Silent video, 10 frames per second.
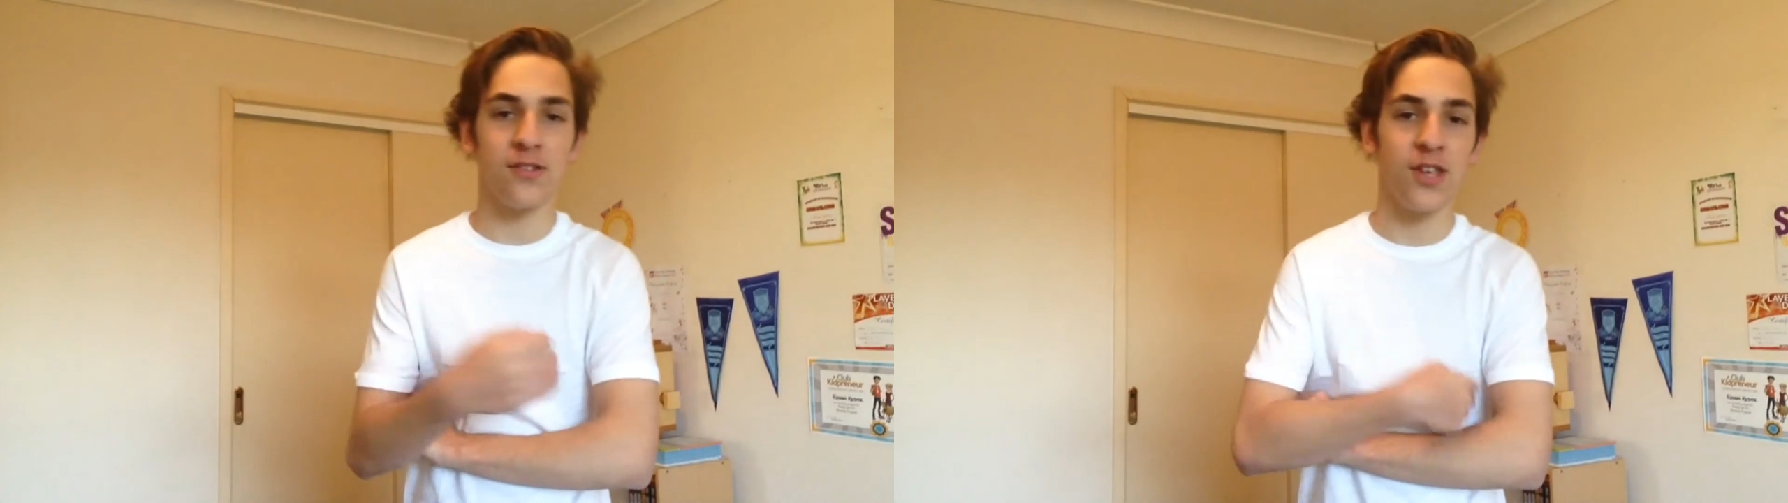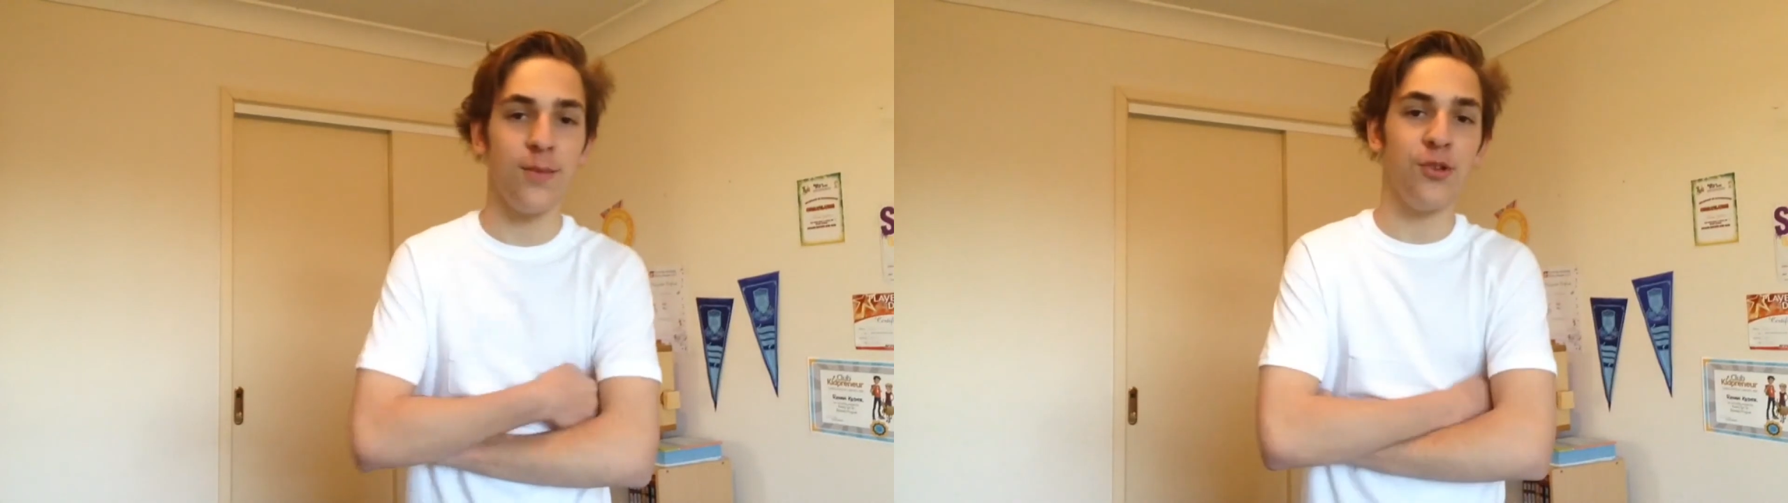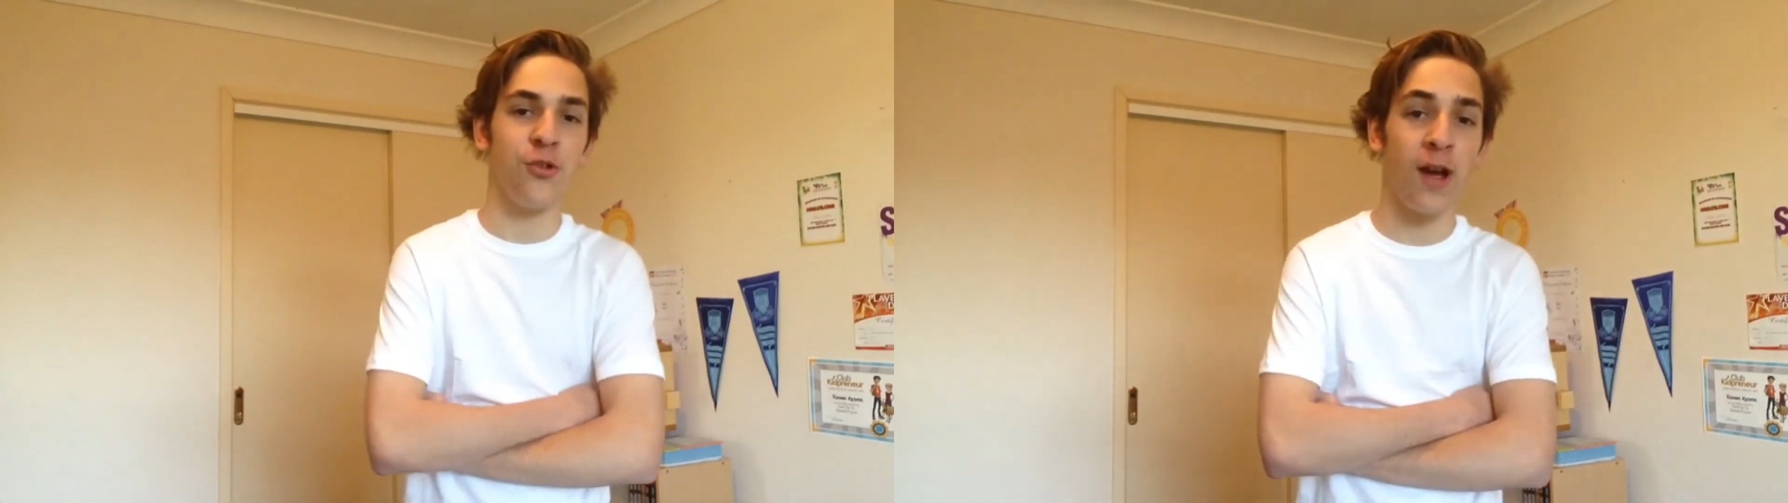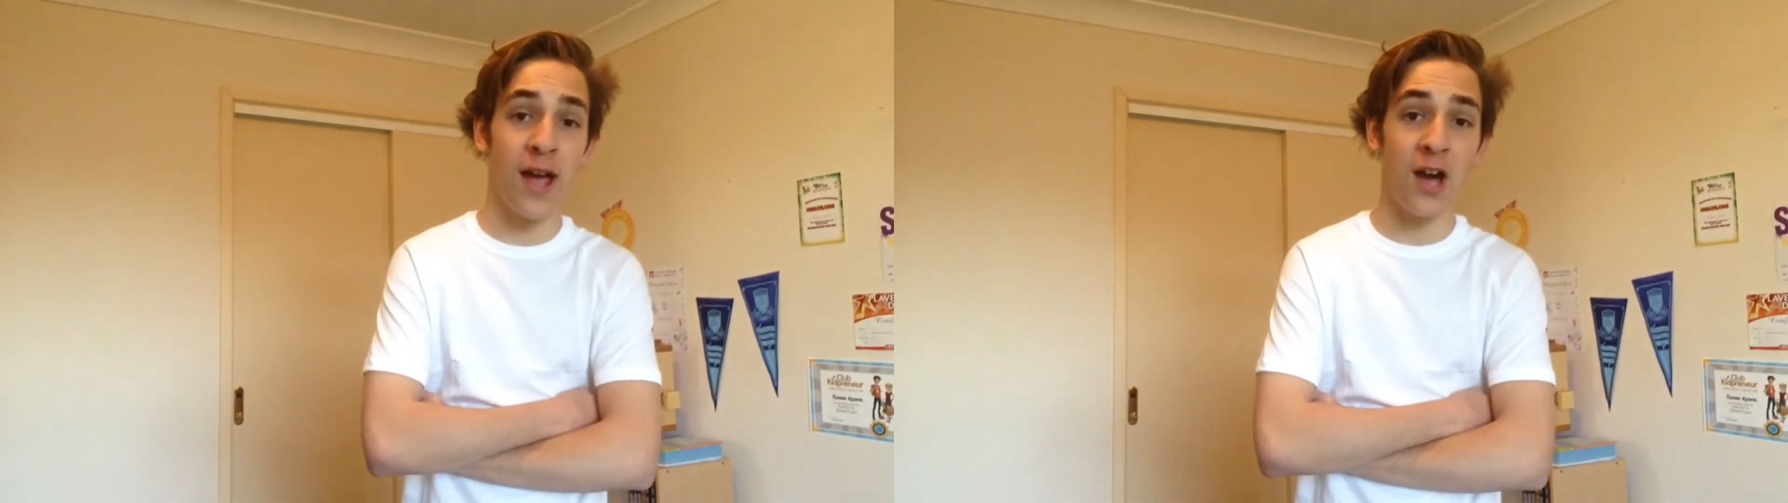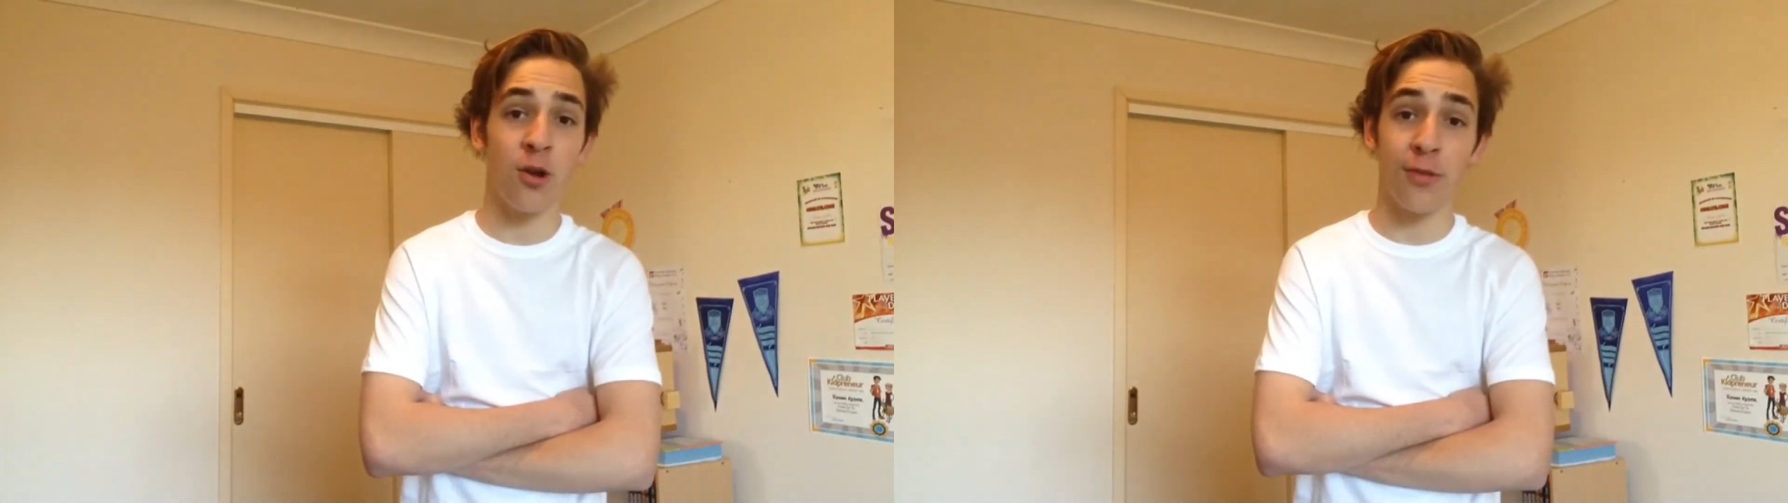to see me try
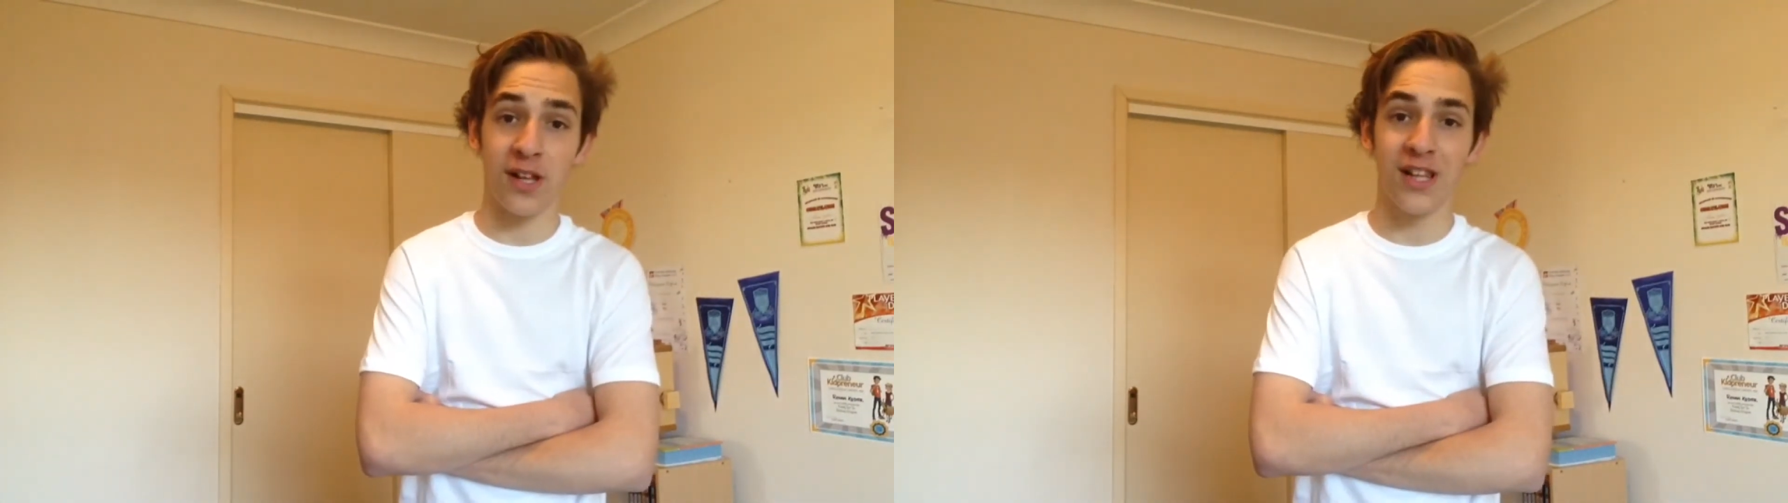out on the